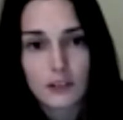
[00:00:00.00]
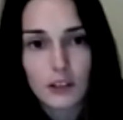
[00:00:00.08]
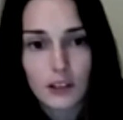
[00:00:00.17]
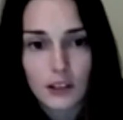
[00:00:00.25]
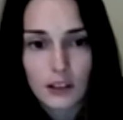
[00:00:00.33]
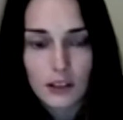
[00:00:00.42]

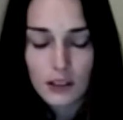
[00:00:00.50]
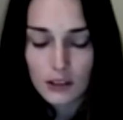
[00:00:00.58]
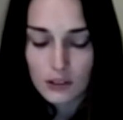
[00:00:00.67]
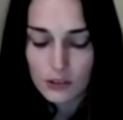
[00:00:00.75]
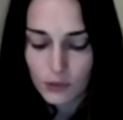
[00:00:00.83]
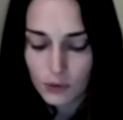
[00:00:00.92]
an
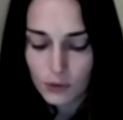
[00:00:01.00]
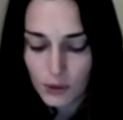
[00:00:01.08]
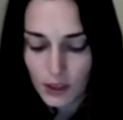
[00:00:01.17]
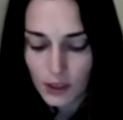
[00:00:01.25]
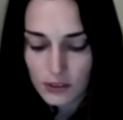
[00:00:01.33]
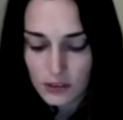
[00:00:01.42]
interview with
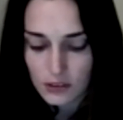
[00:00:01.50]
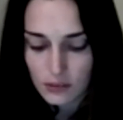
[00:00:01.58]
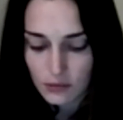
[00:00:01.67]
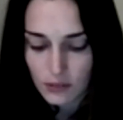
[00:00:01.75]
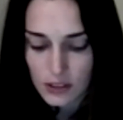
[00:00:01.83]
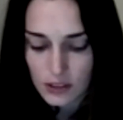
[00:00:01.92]
us
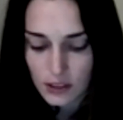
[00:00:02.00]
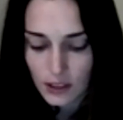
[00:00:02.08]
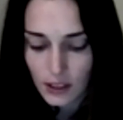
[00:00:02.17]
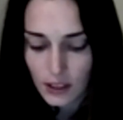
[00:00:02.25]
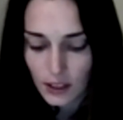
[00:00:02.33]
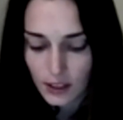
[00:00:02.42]

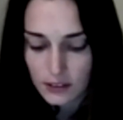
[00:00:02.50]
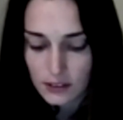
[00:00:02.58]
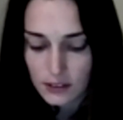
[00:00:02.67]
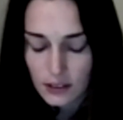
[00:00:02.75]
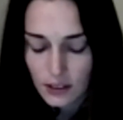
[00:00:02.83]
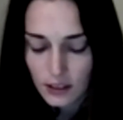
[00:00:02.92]
recently, and
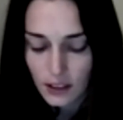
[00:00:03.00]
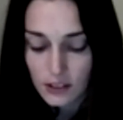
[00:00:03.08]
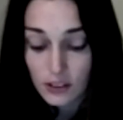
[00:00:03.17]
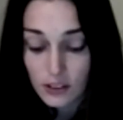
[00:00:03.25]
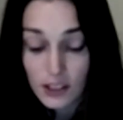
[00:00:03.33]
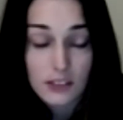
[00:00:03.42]
so
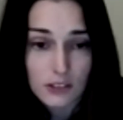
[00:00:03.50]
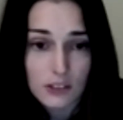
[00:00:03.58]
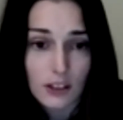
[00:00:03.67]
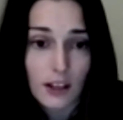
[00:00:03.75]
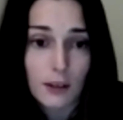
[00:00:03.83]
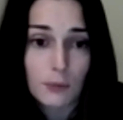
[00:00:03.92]
that's on
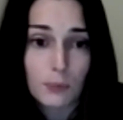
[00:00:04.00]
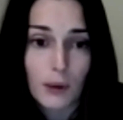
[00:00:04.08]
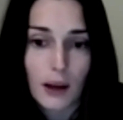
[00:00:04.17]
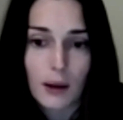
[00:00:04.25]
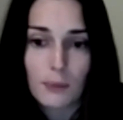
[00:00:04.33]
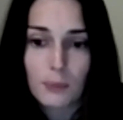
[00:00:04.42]
site.
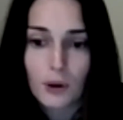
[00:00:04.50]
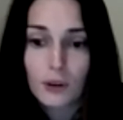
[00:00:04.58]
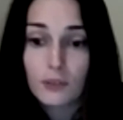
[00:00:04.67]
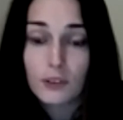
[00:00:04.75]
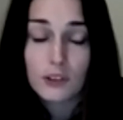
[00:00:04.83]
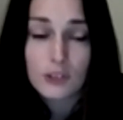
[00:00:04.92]

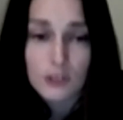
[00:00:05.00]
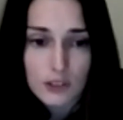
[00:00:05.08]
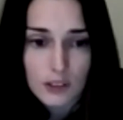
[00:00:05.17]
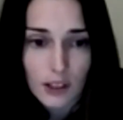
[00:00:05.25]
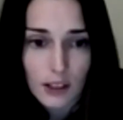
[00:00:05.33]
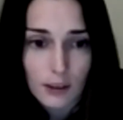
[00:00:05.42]
Provins
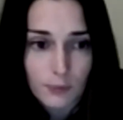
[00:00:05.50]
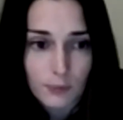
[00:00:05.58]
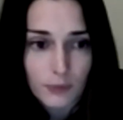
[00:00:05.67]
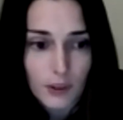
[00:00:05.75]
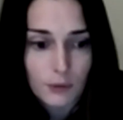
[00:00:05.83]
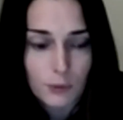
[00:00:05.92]

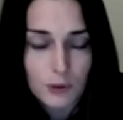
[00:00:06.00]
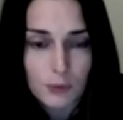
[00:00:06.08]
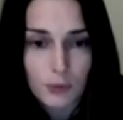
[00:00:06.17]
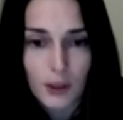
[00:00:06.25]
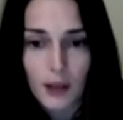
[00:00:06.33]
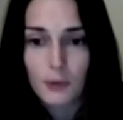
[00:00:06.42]
have
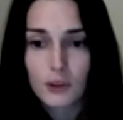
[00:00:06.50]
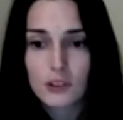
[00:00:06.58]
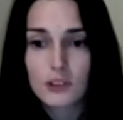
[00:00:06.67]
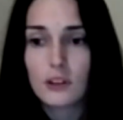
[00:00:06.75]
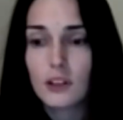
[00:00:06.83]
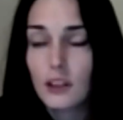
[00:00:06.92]
supplied most of
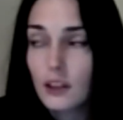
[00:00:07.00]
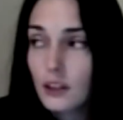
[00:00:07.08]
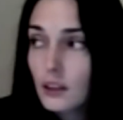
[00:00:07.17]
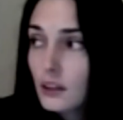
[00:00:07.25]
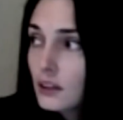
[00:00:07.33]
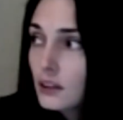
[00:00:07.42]
the
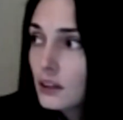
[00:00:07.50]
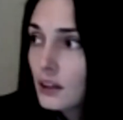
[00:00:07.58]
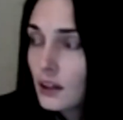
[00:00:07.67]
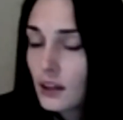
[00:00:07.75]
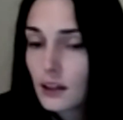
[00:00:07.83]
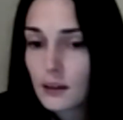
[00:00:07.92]

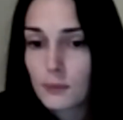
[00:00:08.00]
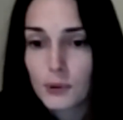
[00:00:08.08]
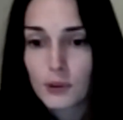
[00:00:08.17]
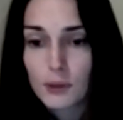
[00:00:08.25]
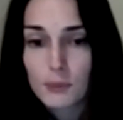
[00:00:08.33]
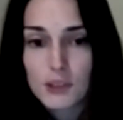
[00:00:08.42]

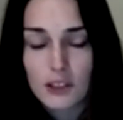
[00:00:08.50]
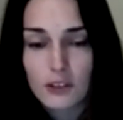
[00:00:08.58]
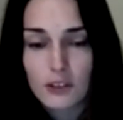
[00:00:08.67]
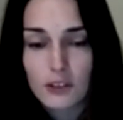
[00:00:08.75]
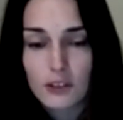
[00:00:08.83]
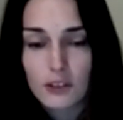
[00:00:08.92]
building
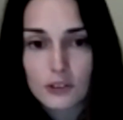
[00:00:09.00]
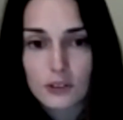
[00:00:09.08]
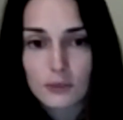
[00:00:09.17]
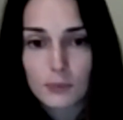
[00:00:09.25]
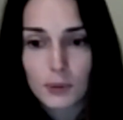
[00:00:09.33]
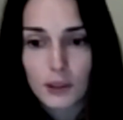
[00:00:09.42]
materials,
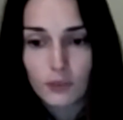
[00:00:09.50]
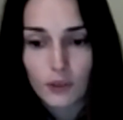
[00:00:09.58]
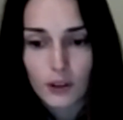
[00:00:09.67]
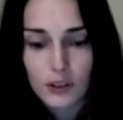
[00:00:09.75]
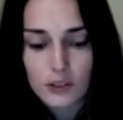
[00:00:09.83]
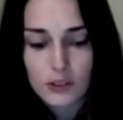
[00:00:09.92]
and Billy
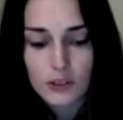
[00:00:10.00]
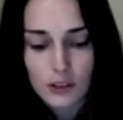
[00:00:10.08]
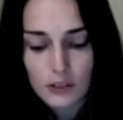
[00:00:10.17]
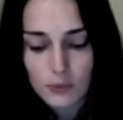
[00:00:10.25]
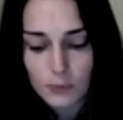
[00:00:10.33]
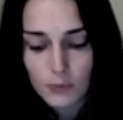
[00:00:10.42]

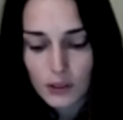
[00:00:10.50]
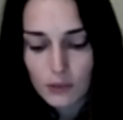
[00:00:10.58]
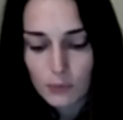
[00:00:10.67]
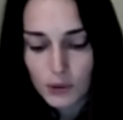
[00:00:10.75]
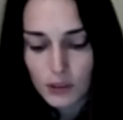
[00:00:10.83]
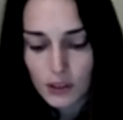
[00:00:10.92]
Ferguson's
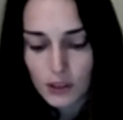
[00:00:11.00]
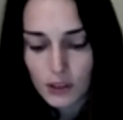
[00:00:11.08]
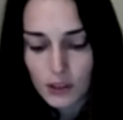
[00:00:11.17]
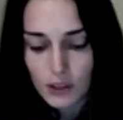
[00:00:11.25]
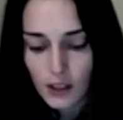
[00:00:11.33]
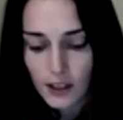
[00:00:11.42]
building the
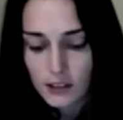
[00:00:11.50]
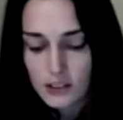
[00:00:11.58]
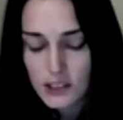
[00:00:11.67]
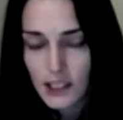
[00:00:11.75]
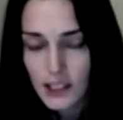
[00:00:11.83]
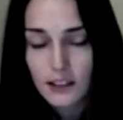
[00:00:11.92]
site. It's
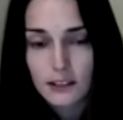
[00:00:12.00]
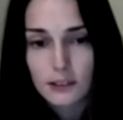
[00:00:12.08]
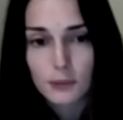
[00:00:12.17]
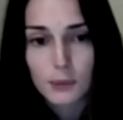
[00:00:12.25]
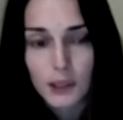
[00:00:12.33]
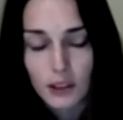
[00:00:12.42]
taking a little
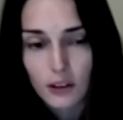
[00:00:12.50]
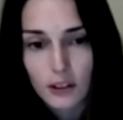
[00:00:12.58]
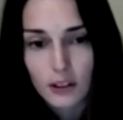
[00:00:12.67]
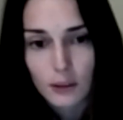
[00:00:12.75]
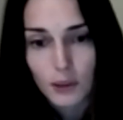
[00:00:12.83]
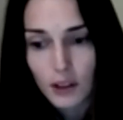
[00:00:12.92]
bit longer
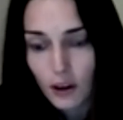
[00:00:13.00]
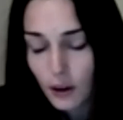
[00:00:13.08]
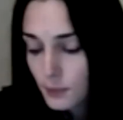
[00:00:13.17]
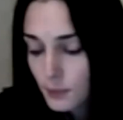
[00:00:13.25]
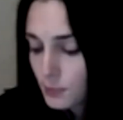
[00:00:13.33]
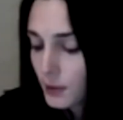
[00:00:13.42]
than we'd
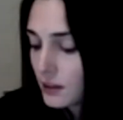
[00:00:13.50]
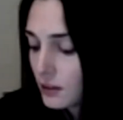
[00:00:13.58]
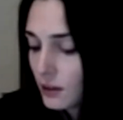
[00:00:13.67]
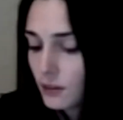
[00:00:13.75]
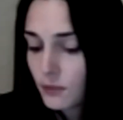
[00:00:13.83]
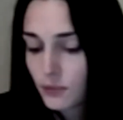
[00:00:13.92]
hoped, but
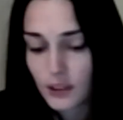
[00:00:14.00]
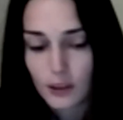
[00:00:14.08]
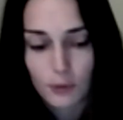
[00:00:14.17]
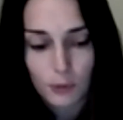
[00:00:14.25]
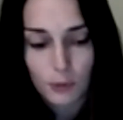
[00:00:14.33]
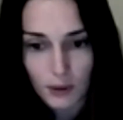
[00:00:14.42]
hopefully it
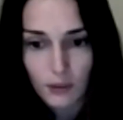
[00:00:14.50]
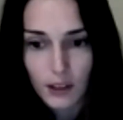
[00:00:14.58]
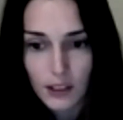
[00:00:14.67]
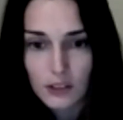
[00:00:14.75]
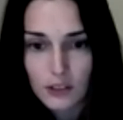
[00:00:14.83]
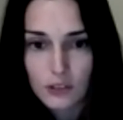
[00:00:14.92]
will be
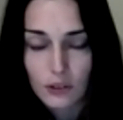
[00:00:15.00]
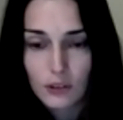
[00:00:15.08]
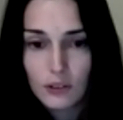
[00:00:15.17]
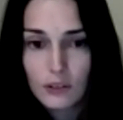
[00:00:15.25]
ready soon.